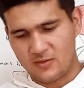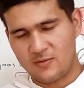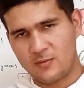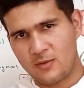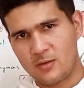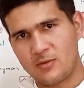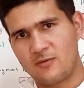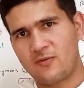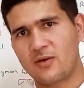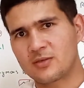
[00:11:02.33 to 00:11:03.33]
normal
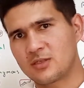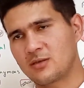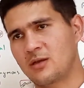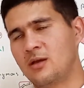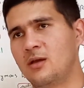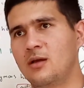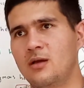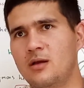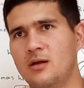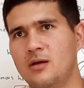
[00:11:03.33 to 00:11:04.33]
function
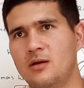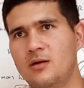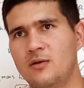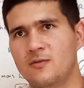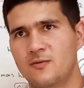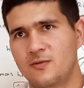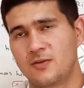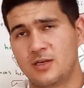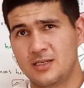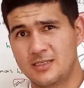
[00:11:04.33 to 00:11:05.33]
of
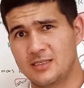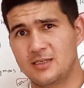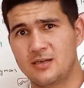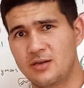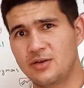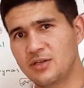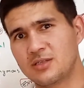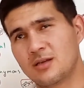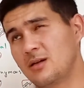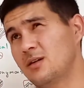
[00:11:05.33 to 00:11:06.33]

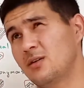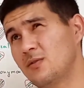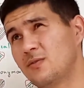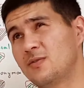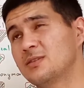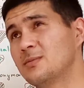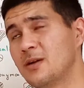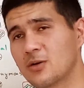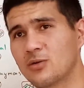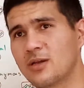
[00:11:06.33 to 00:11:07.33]
the
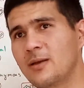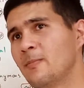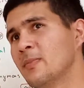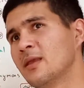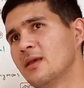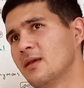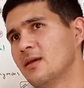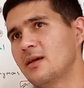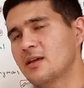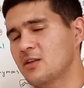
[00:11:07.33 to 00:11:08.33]
macula
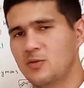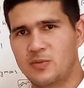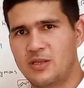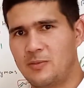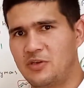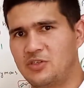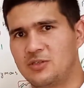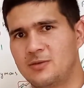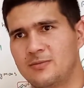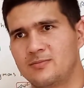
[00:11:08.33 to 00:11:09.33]
cannot be
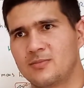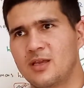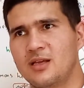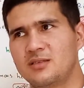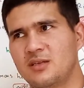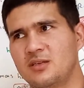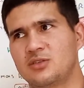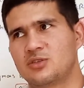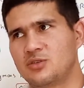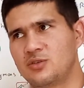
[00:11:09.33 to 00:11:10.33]
damaged. There is
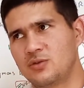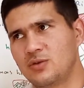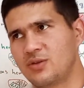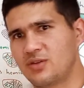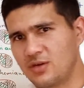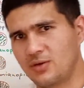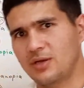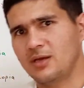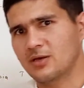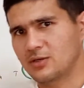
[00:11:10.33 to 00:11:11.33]
two
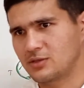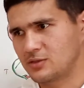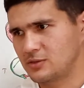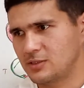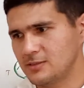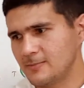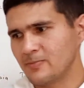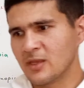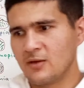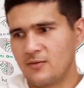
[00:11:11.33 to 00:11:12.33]
theories according to this.
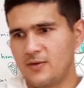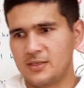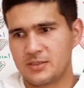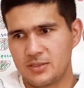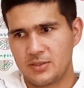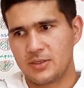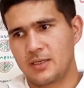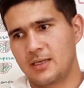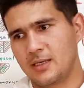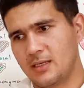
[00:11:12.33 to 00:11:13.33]
First
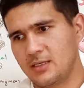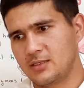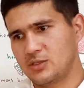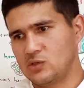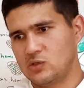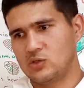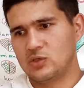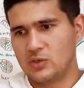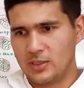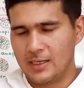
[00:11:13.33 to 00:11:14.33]
theory is due
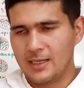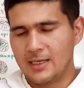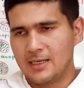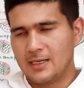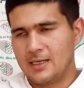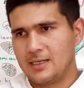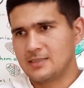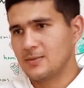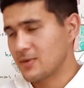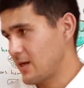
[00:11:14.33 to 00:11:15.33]
to
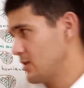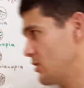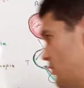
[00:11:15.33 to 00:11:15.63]
some kind of